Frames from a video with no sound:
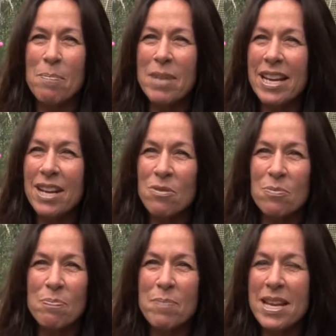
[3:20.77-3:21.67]

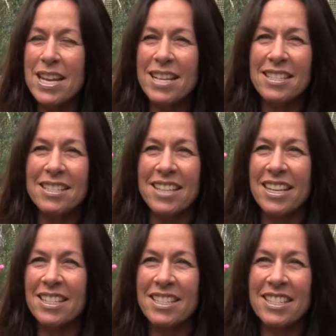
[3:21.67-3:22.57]
meetings
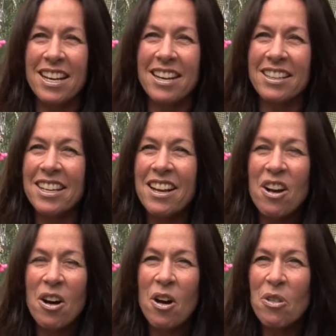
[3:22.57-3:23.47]
and
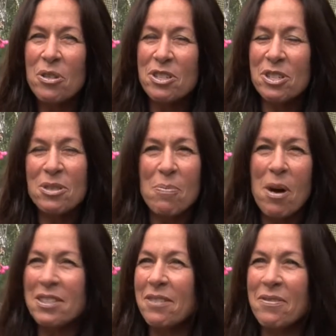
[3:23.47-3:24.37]
all the
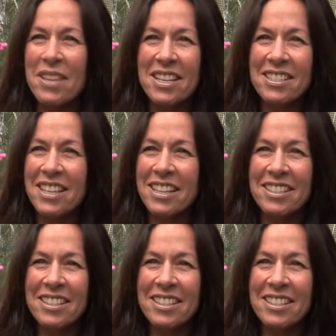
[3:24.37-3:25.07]
positive things that